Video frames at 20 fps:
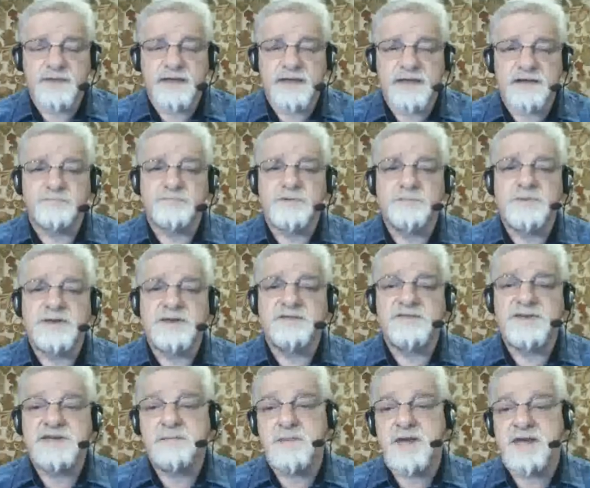every bit of
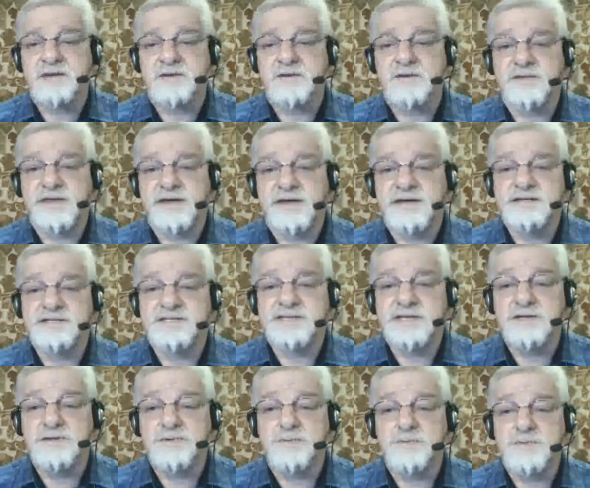email that is
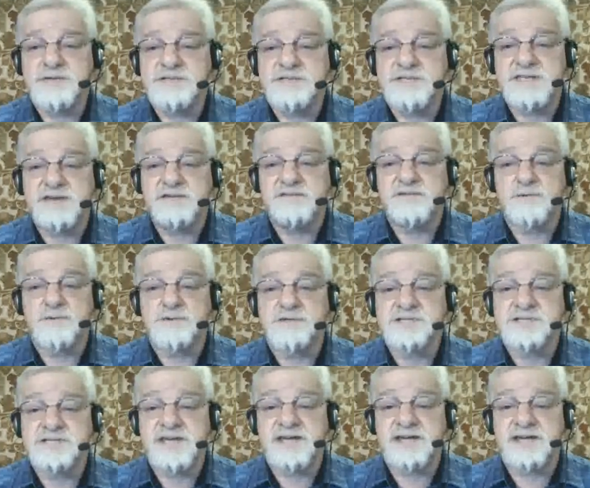either received or
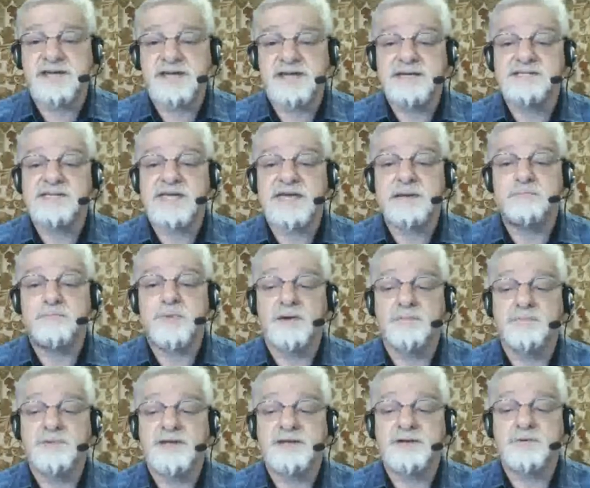sent is a
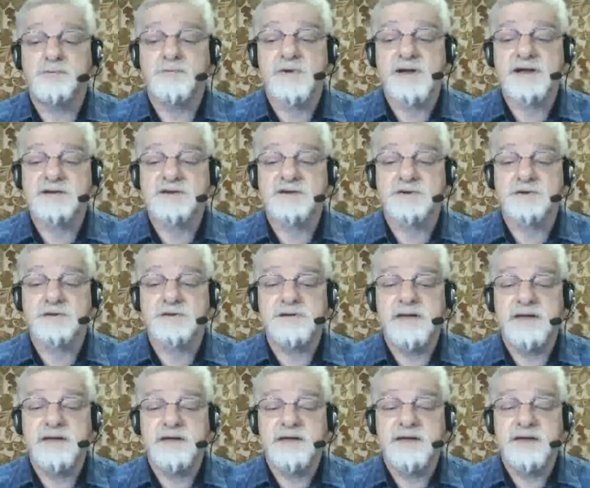public record
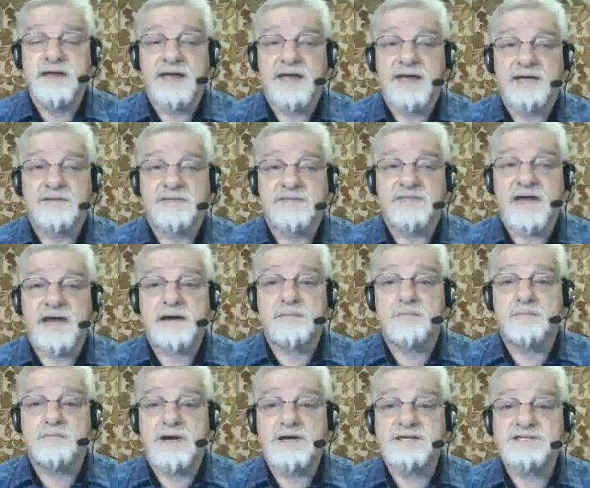that
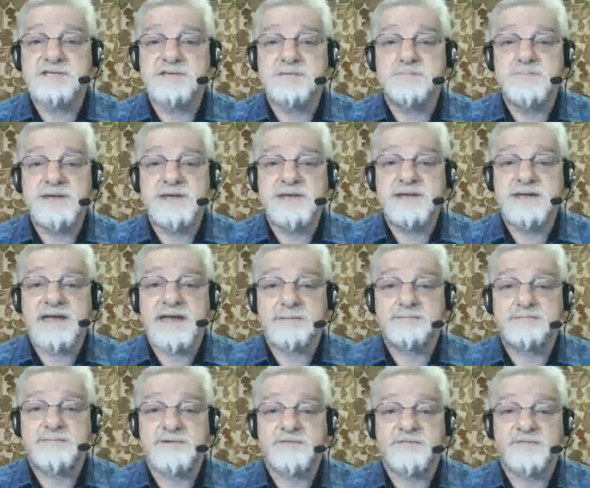must be
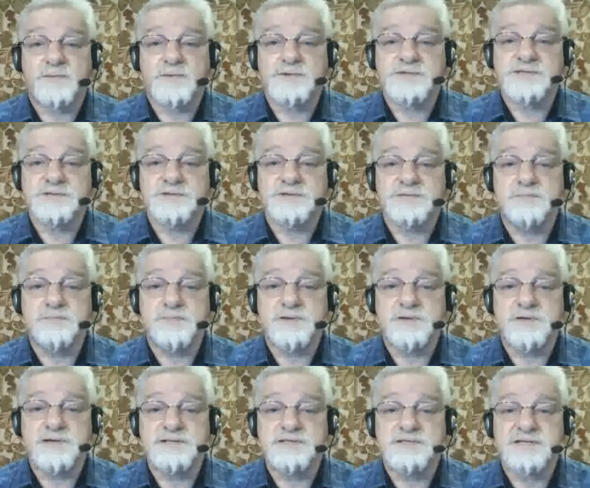kept for certain
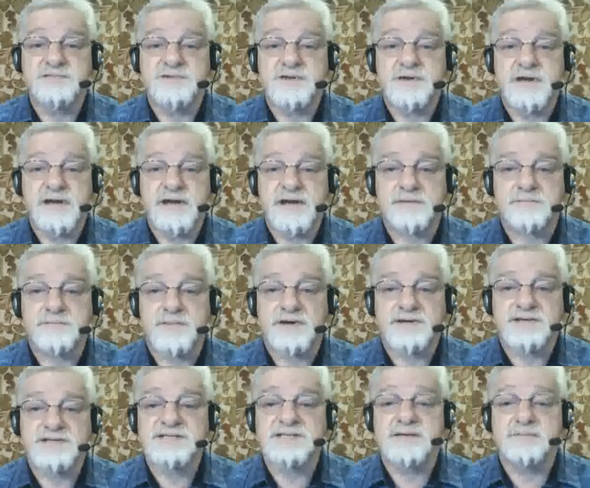periods of time.
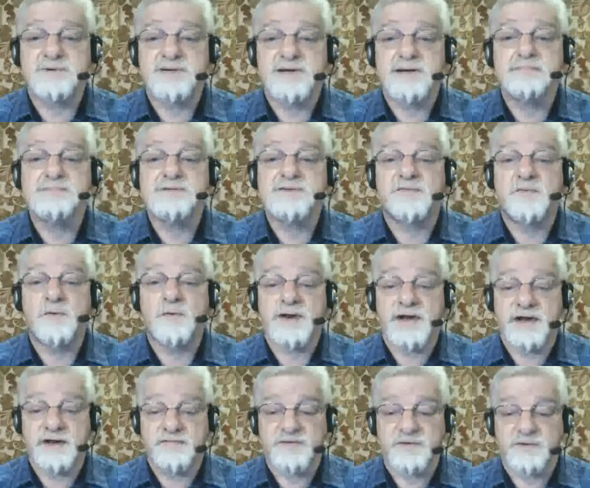Sometimes
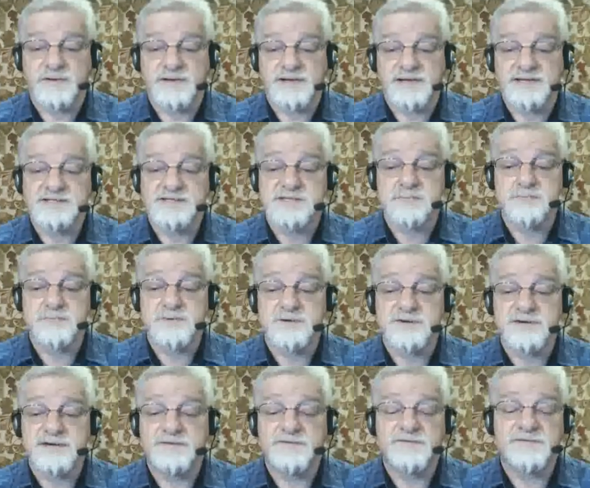forever is the
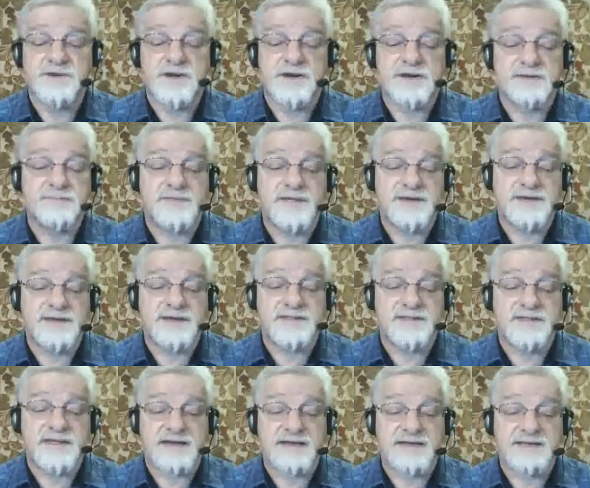period of time that it,
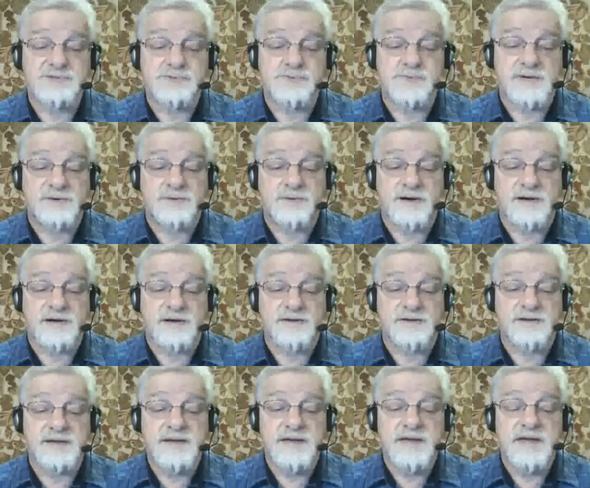that is
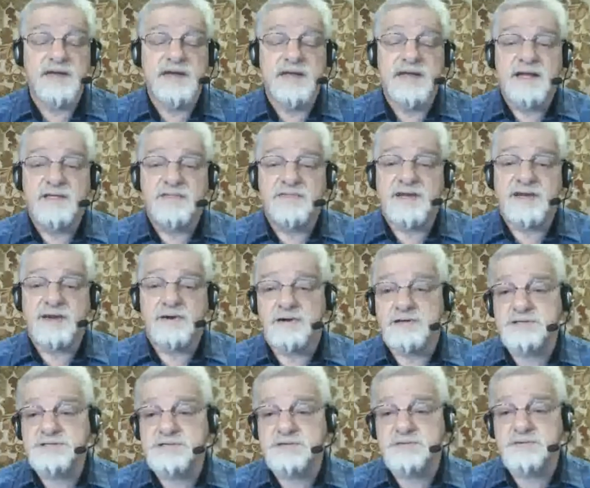required. They
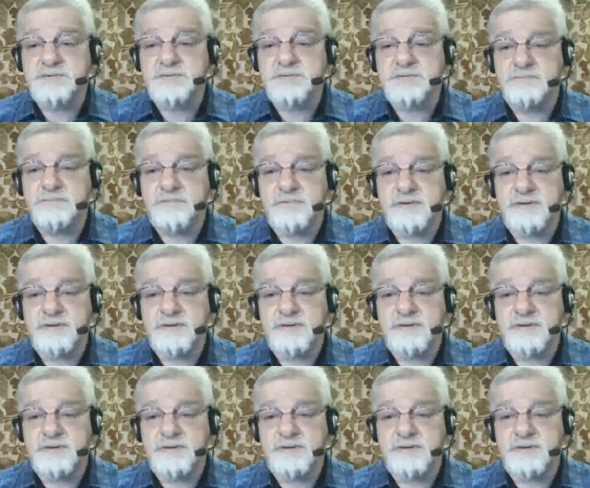also